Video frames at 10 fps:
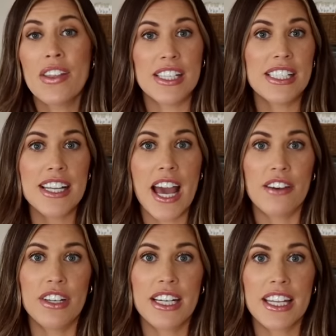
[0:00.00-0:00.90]
they didn't
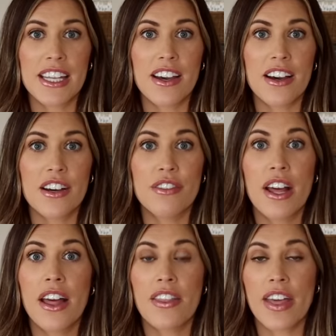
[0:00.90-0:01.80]
have any of
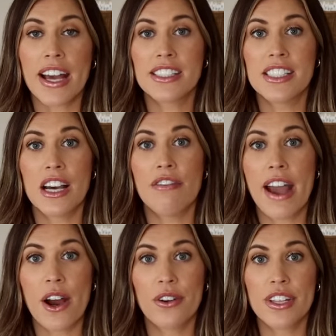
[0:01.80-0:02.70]
that stuff
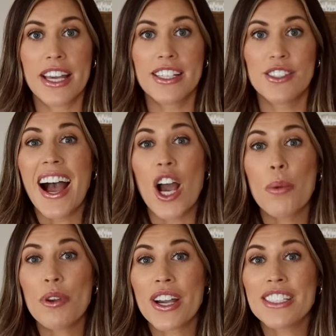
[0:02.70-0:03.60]
out yet. I
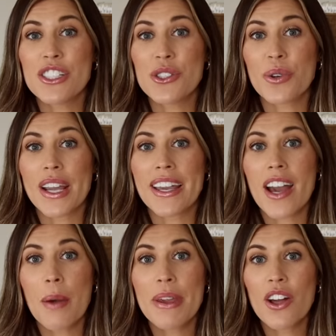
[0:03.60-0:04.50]
hope you guys enjoy
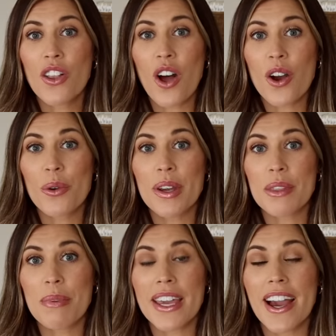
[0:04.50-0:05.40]
coming along
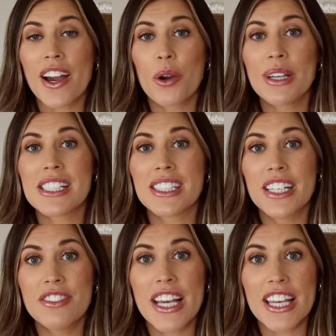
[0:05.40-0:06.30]
with me. I always
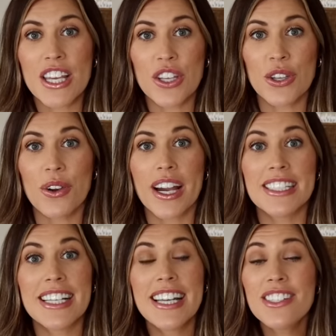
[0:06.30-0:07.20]
love taking you
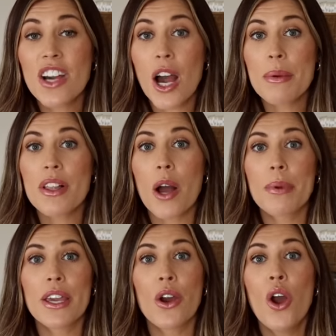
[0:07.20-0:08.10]
guys into Hobby
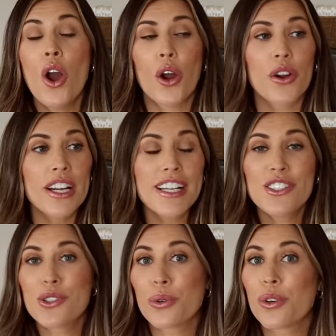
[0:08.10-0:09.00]
Lobby or any
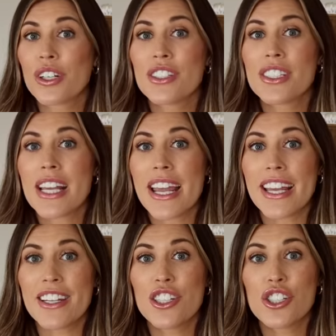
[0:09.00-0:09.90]
stores
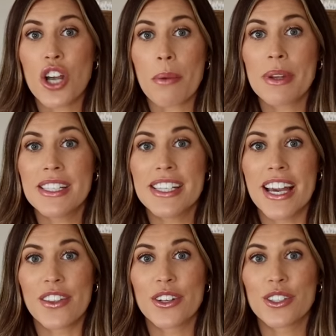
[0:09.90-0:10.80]
and shopping
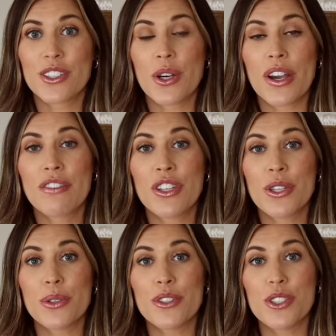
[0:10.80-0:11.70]
together. So if
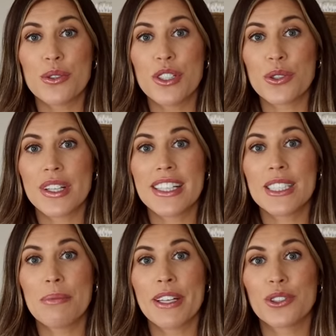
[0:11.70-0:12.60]
you do enjoy
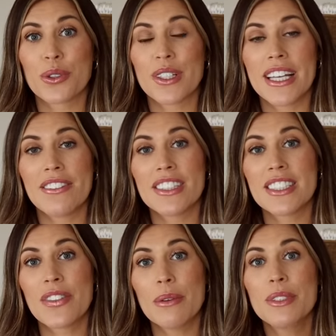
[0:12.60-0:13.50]
these, make sure to give this a
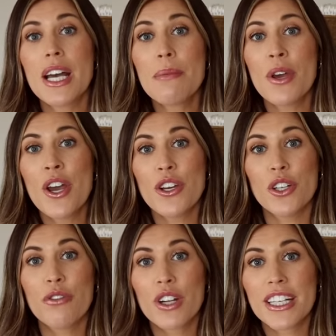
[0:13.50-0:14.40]
thumbs up.
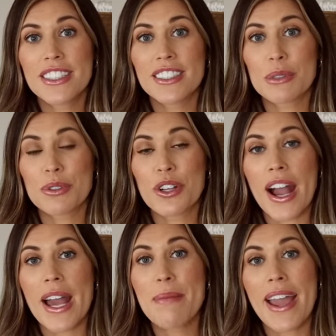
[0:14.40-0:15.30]
Don't forget to
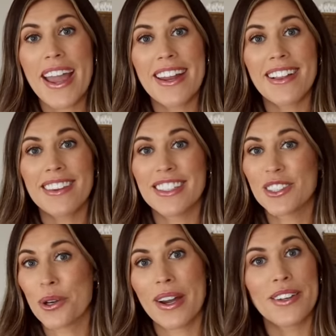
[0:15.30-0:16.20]
subscribe and let's
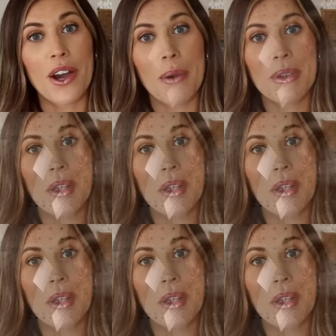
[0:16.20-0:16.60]
go head to Hobby